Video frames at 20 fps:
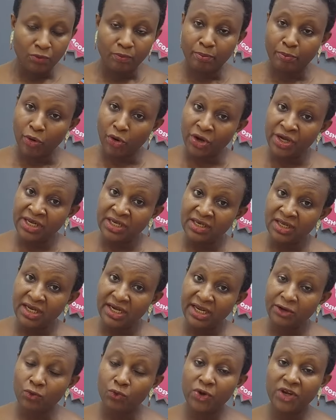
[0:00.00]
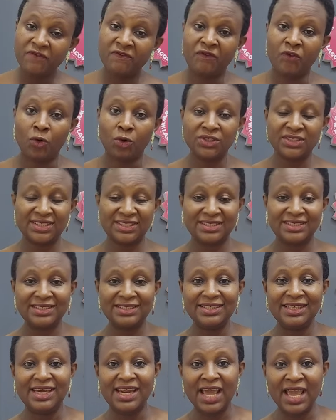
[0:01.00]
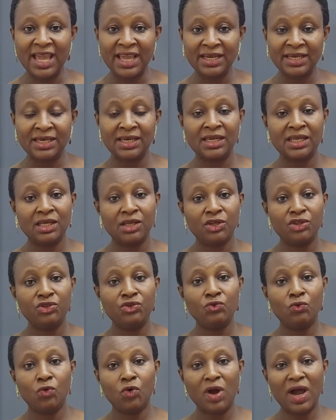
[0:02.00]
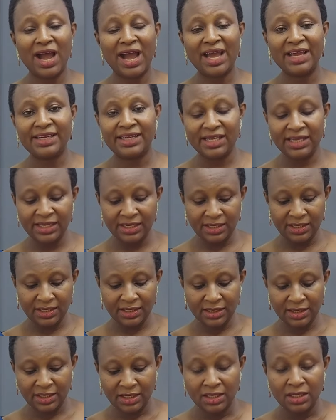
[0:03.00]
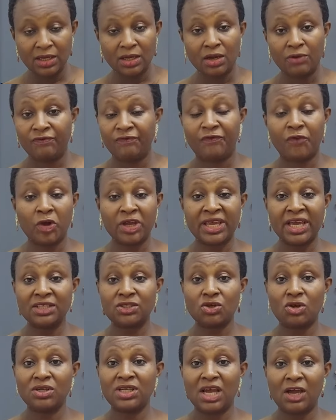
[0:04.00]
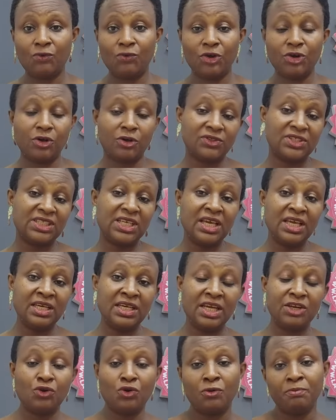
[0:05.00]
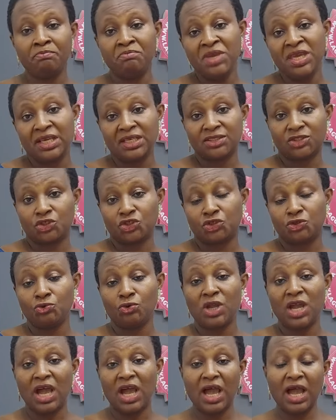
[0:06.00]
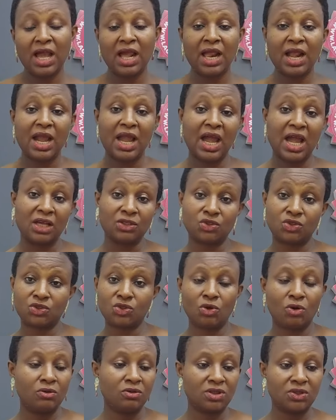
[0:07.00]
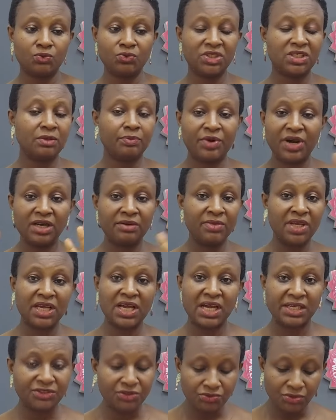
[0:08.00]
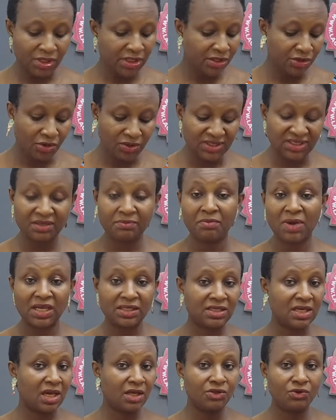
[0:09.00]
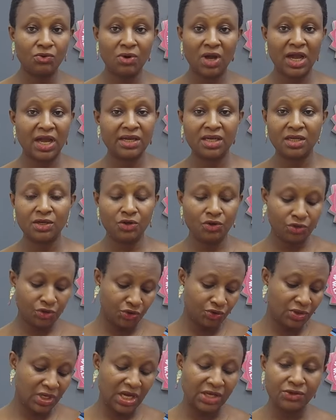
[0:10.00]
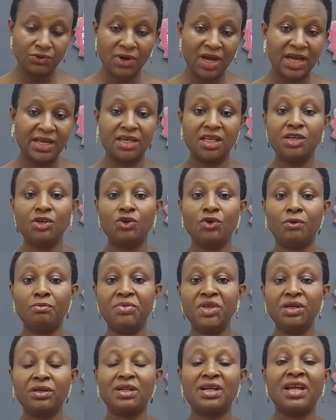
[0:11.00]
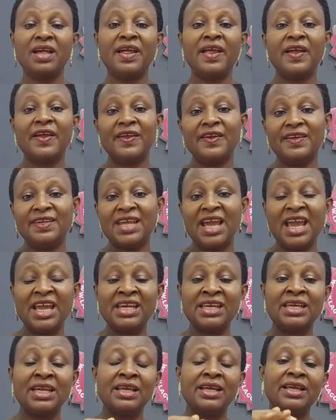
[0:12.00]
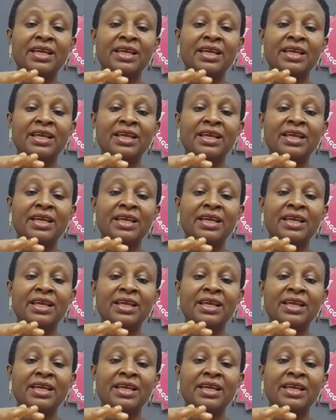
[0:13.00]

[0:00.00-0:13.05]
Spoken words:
Pour in the liquid first. Then you will add in, forget all that word of saying they don't mix sugar and salt. With a bread maker, it really doesn't matter. You add in your sugar, you add in your milk. Then